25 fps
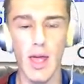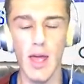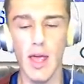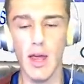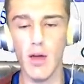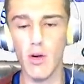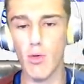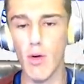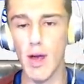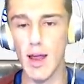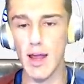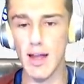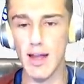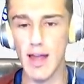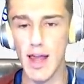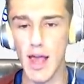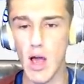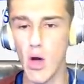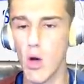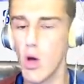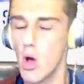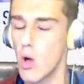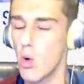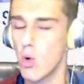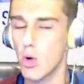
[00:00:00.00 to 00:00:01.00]
And right
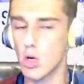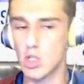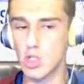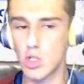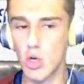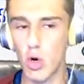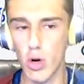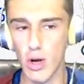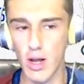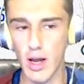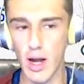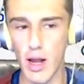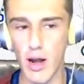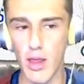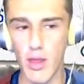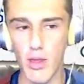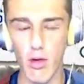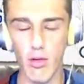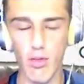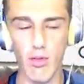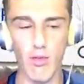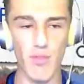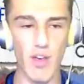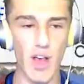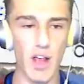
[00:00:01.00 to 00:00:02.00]
now, we're just holding onto
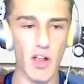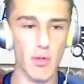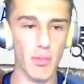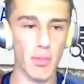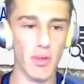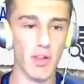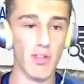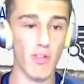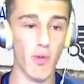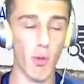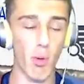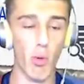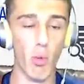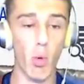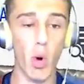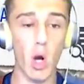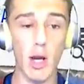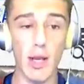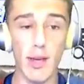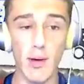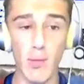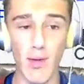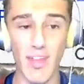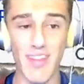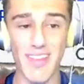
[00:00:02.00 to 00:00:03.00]
those investments. So we're
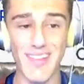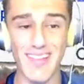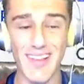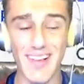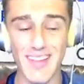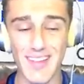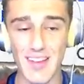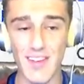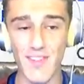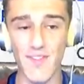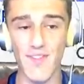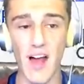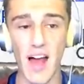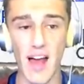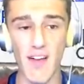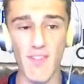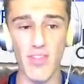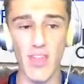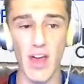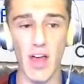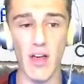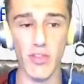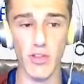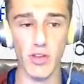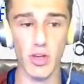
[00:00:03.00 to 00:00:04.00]
working with
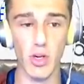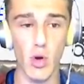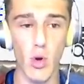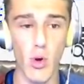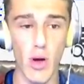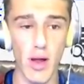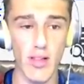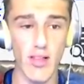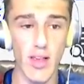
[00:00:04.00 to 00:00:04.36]
65,000 coins